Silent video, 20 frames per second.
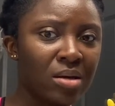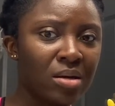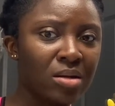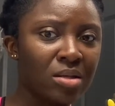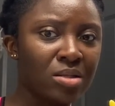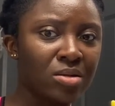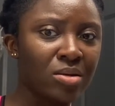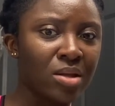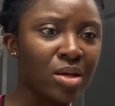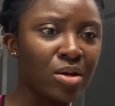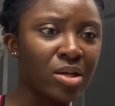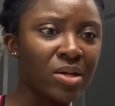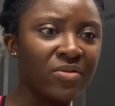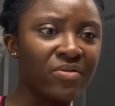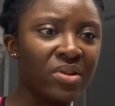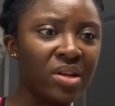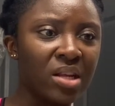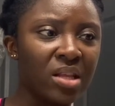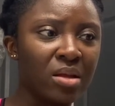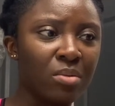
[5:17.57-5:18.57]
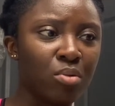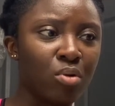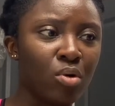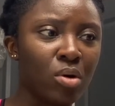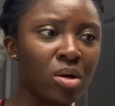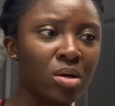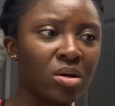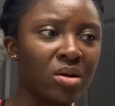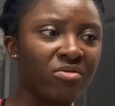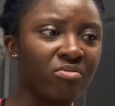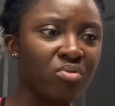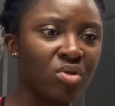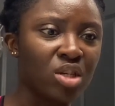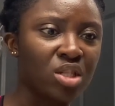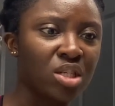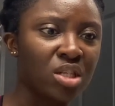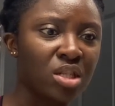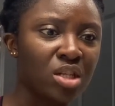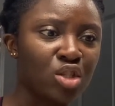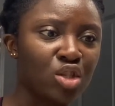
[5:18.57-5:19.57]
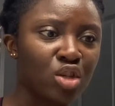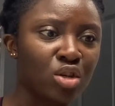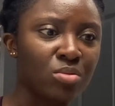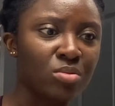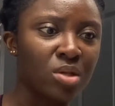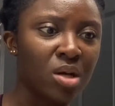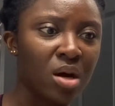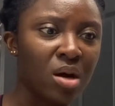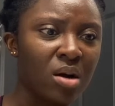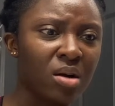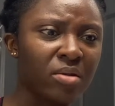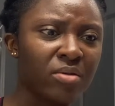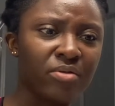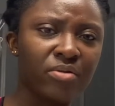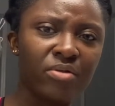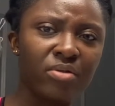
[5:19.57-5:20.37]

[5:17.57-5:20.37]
So then you defeated the point of brushing the germs off?